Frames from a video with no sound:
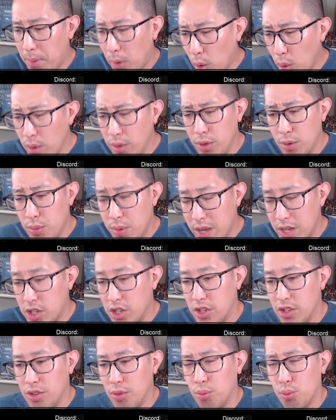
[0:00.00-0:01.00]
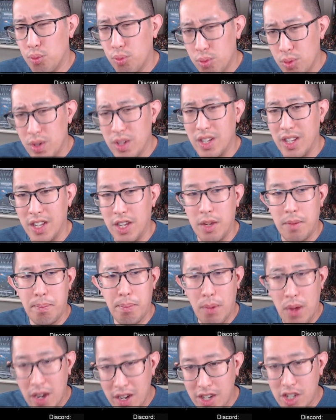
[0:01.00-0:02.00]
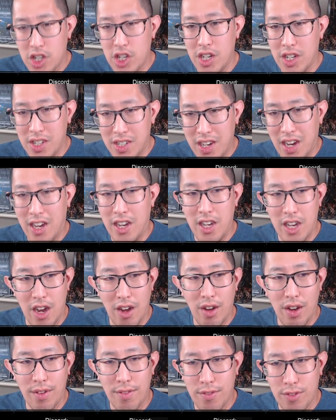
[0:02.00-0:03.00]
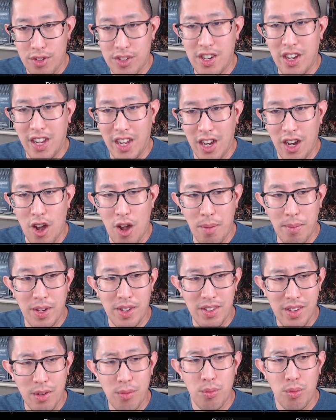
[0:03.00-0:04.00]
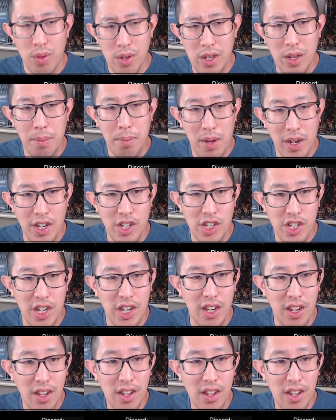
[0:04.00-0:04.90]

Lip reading: the Witch is a really punishing secondary for Psychic armies, like really punishing.